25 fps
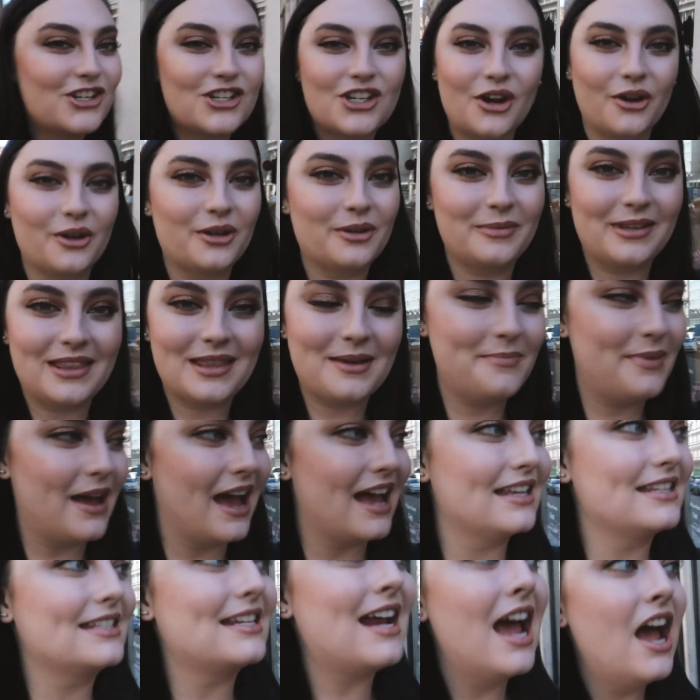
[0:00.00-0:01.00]
showing me the
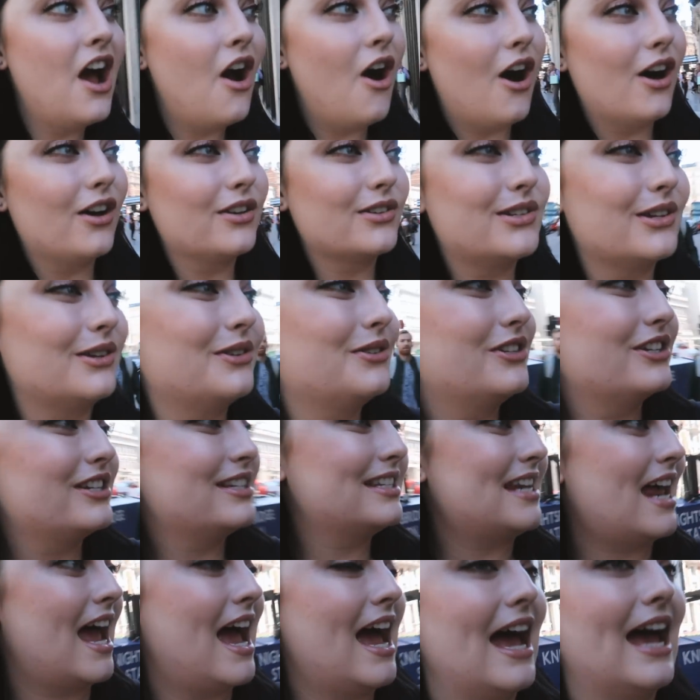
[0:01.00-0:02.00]
best. Also
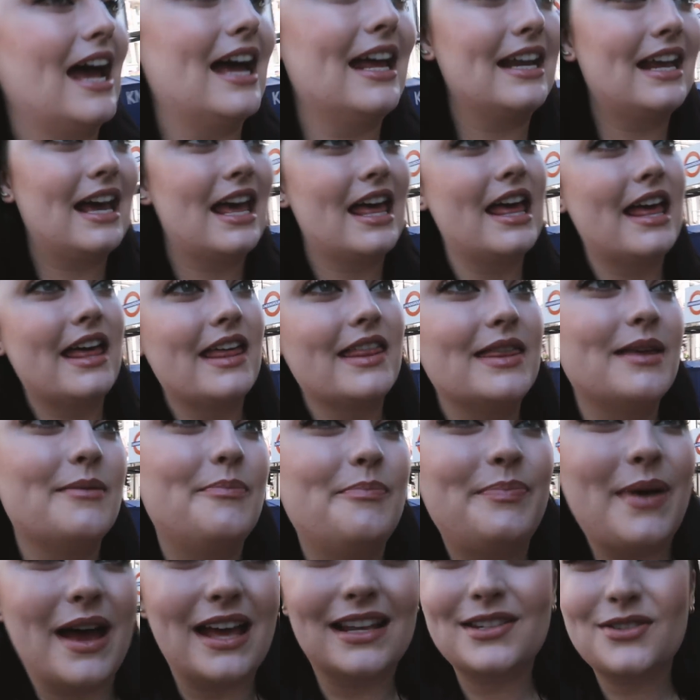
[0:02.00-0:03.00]
just had the
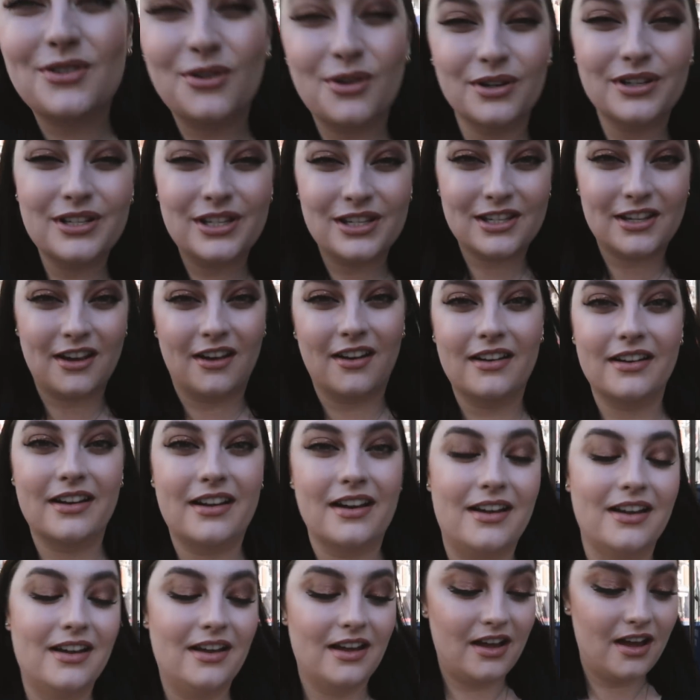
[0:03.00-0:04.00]
best croissant
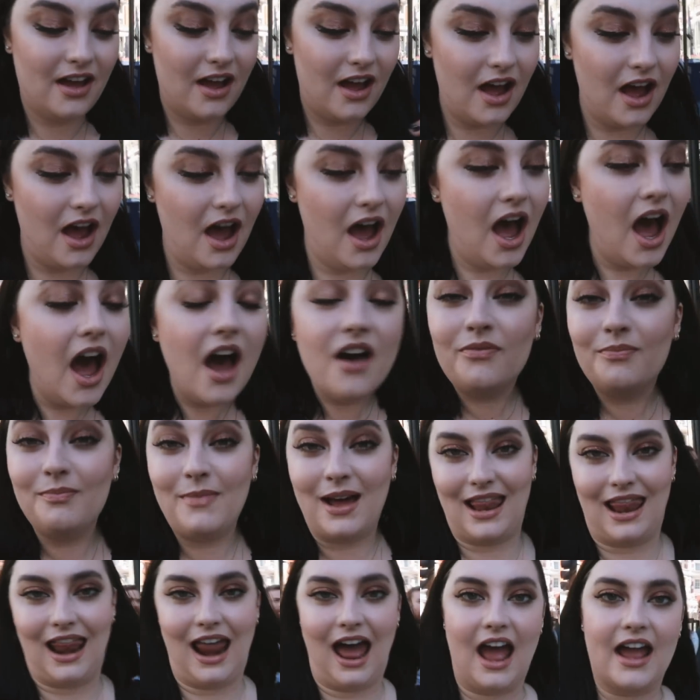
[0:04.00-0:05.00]
of
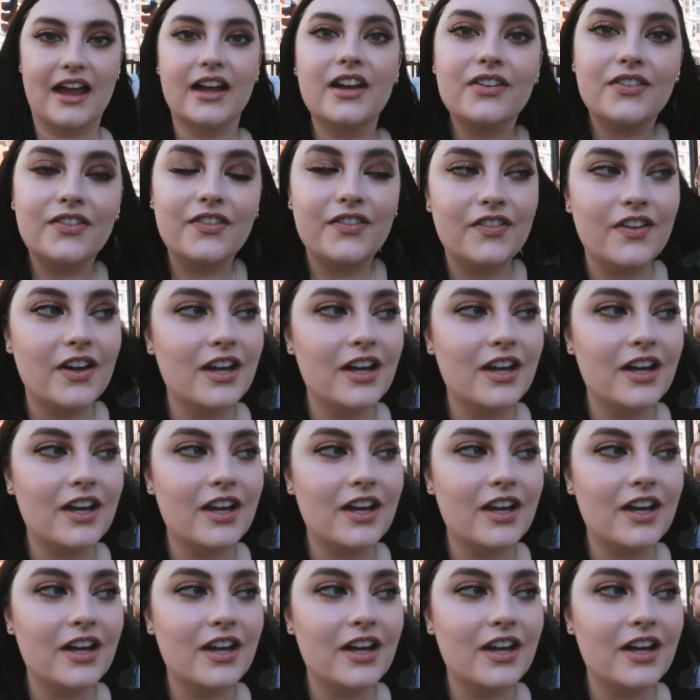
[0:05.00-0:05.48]
my life.